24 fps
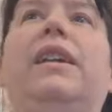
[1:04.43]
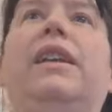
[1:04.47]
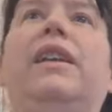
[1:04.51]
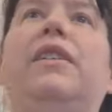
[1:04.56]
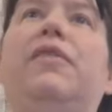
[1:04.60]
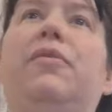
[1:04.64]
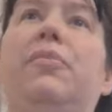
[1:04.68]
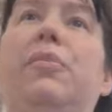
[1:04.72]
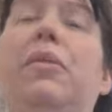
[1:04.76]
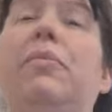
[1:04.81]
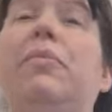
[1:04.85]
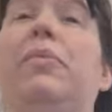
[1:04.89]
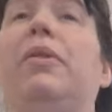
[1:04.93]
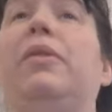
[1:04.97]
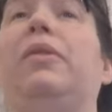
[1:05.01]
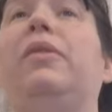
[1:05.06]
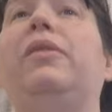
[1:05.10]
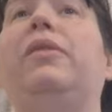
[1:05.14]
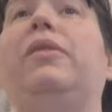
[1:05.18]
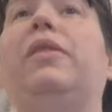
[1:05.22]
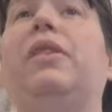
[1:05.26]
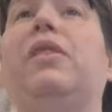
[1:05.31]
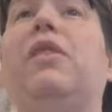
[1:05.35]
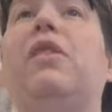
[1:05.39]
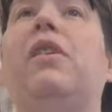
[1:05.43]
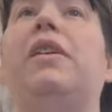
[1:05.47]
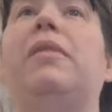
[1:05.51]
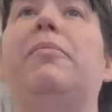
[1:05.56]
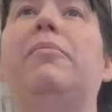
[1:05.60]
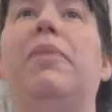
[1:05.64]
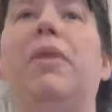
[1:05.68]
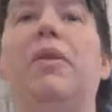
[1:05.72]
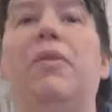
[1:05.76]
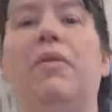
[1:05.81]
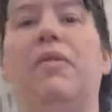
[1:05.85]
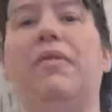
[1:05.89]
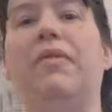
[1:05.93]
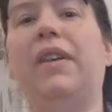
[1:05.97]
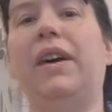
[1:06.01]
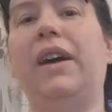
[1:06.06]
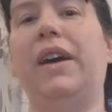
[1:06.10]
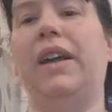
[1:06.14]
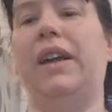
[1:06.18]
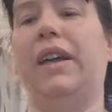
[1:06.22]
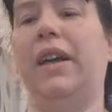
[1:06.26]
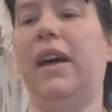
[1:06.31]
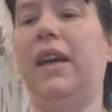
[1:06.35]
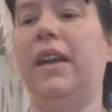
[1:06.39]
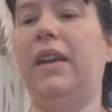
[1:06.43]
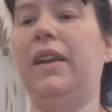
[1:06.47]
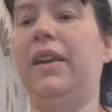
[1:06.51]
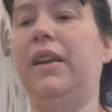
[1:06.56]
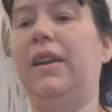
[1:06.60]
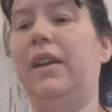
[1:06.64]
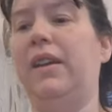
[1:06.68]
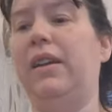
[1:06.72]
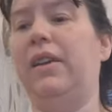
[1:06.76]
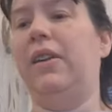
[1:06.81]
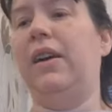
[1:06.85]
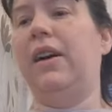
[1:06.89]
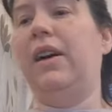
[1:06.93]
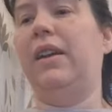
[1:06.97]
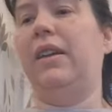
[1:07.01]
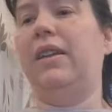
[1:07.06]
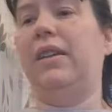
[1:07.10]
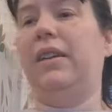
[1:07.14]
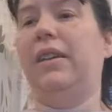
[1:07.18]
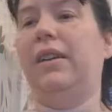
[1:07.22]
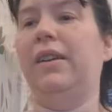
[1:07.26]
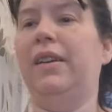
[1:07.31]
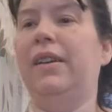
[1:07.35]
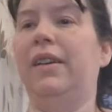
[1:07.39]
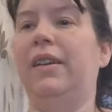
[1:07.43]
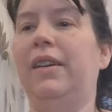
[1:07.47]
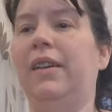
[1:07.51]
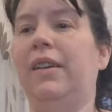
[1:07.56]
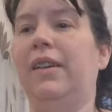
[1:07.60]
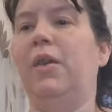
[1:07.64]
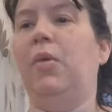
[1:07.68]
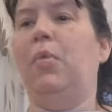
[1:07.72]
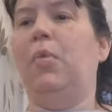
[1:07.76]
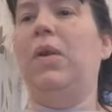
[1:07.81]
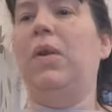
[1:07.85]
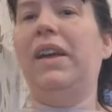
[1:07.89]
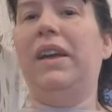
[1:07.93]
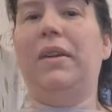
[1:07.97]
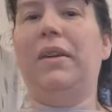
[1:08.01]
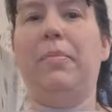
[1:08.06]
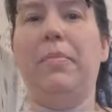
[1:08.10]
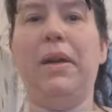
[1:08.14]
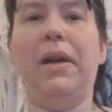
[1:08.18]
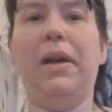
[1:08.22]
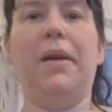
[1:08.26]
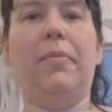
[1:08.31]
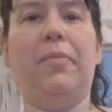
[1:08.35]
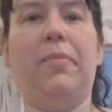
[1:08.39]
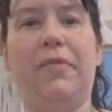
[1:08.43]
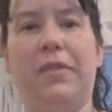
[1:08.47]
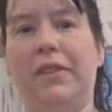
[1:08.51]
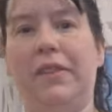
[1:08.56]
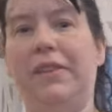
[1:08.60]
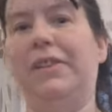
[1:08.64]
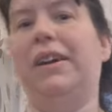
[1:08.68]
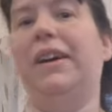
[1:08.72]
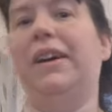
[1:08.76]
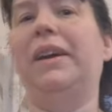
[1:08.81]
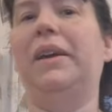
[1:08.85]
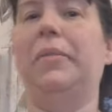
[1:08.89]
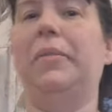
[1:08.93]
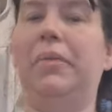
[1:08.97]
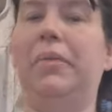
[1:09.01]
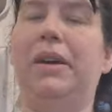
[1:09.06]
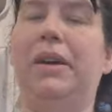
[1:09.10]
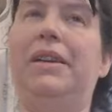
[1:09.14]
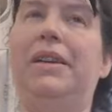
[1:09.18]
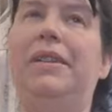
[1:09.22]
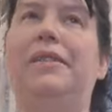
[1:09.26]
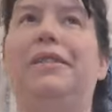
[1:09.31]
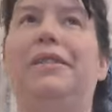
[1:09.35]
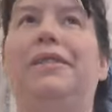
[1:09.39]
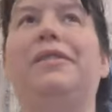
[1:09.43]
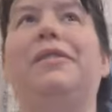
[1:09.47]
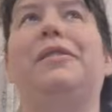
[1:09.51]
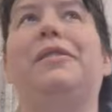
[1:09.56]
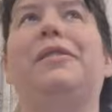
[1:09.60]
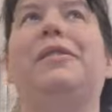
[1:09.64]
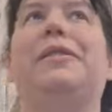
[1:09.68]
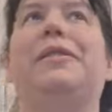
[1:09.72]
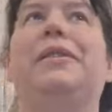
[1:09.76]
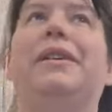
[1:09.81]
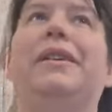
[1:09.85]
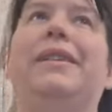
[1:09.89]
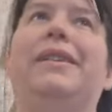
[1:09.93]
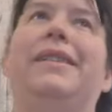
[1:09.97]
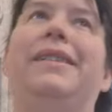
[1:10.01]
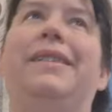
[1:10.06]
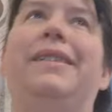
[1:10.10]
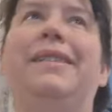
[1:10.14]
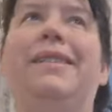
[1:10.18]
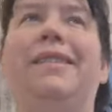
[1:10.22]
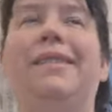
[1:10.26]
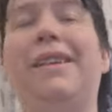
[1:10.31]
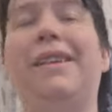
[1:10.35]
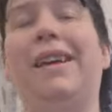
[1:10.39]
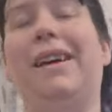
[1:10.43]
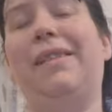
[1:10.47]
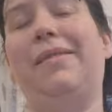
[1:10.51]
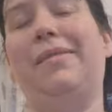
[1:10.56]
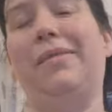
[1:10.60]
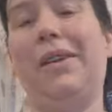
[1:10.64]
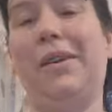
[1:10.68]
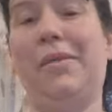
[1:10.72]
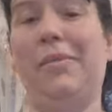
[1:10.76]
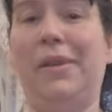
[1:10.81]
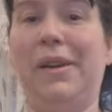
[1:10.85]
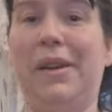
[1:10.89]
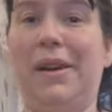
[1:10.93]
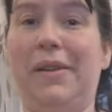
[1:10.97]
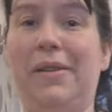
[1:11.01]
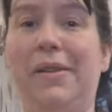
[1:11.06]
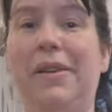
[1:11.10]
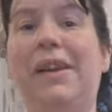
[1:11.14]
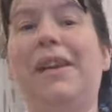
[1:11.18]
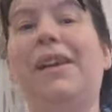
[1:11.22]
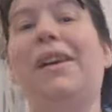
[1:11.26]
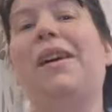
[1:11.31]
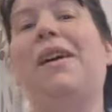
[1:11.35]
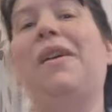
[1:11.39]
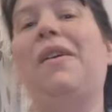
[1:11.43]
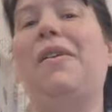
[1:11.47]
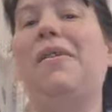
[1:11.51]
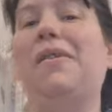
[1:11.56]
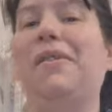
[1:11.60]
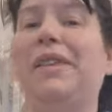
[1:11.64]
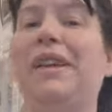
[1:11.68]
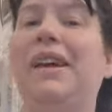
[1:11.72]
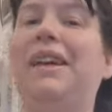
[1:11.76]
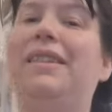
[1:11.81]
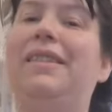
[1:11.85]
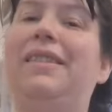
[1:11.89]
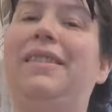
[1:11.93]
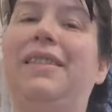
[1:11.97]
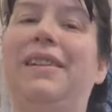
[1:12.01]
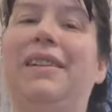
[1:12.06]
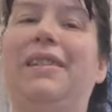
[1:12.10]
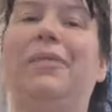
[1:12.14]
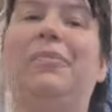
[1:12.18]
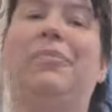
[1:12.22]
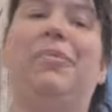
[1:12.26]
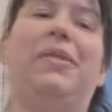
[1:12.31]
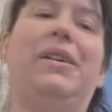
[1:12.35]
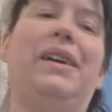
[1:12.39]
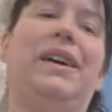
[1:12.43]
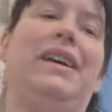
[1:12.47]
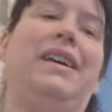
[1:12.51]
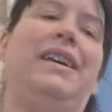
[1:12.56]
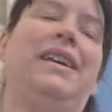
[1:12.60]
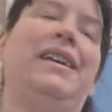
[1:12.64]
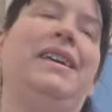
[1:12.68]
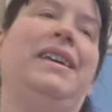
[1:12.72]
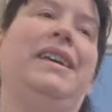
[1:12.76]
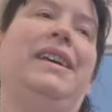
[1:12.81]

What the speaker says: lift my mood and kind of motivate and like wake me up for the day a bit. So yeah, there we go, on the exercise bike.